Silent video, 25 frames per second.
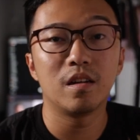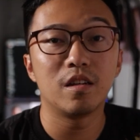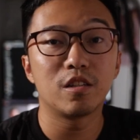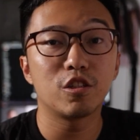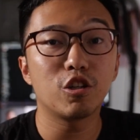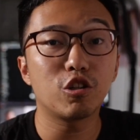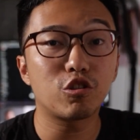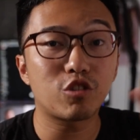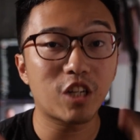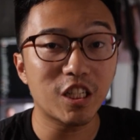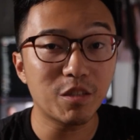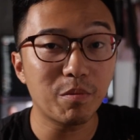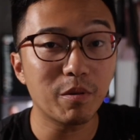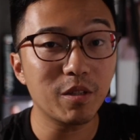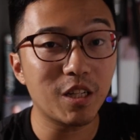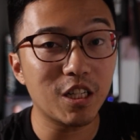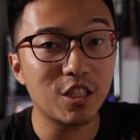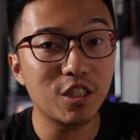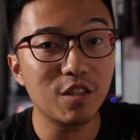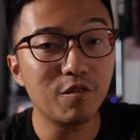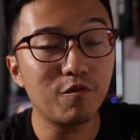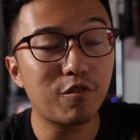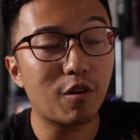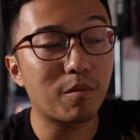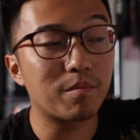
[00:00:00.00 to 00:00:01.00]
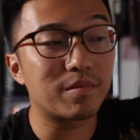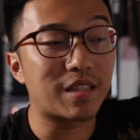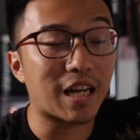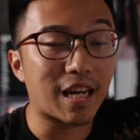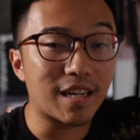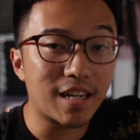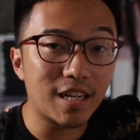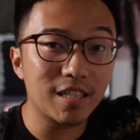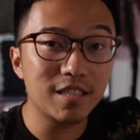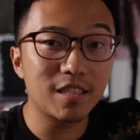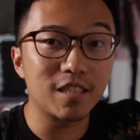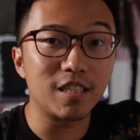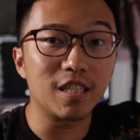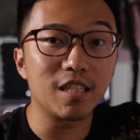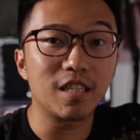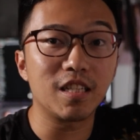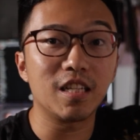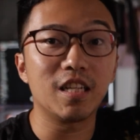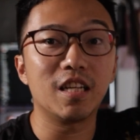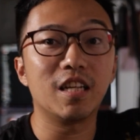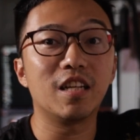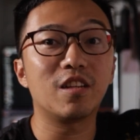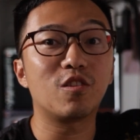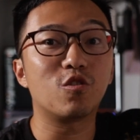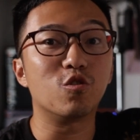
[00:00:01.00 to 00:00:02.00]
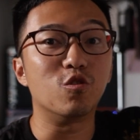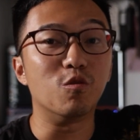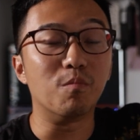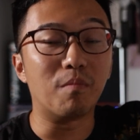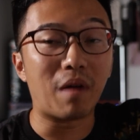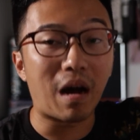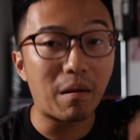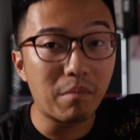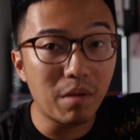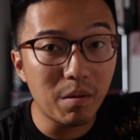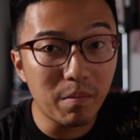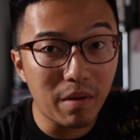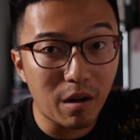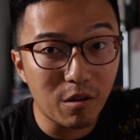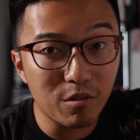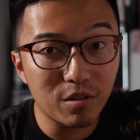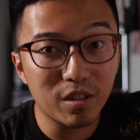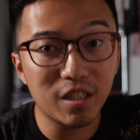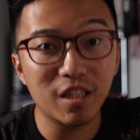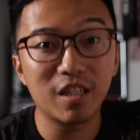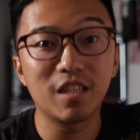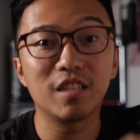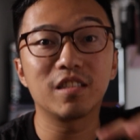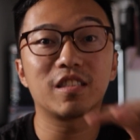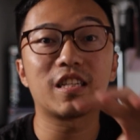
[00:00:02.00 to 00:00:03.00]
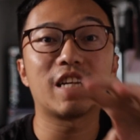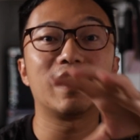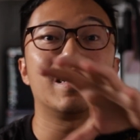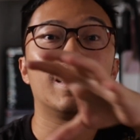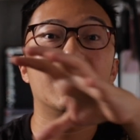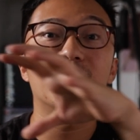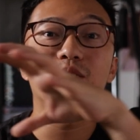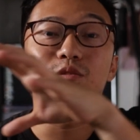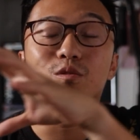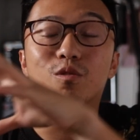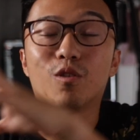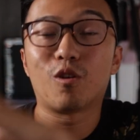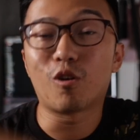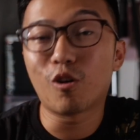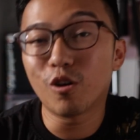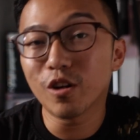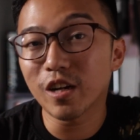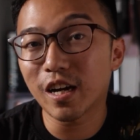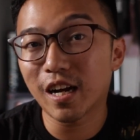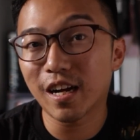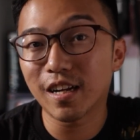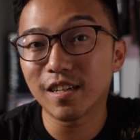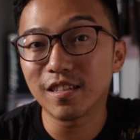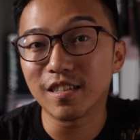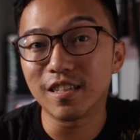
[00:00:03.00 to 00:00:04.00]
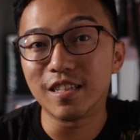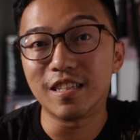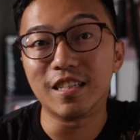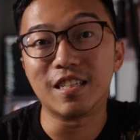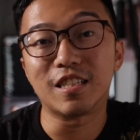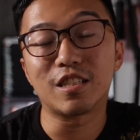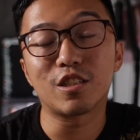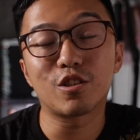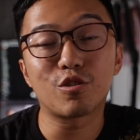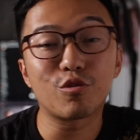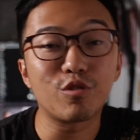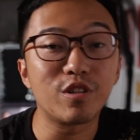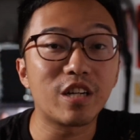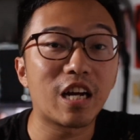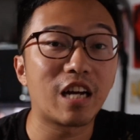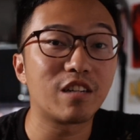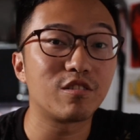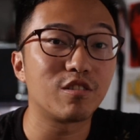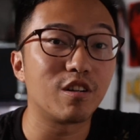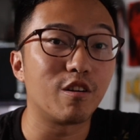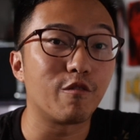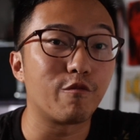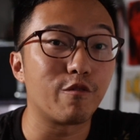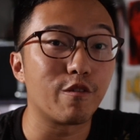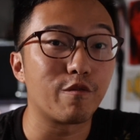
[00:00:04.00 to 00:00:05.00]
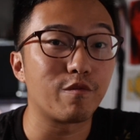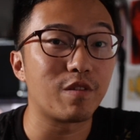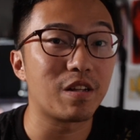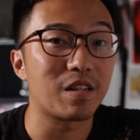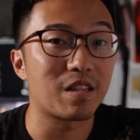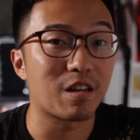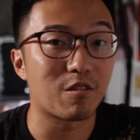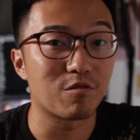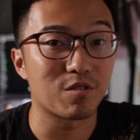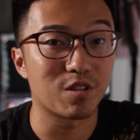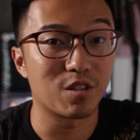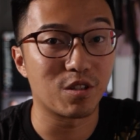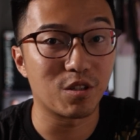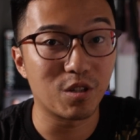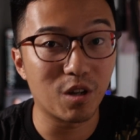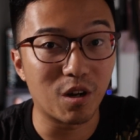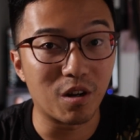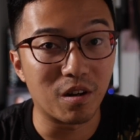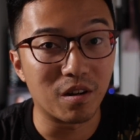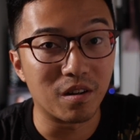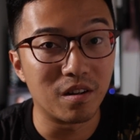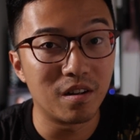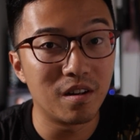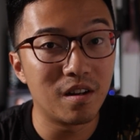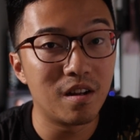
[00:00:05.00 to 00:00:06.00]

So transportation from Da Nang City to Marble Mountains and then to Hoi An is 350,000 dong.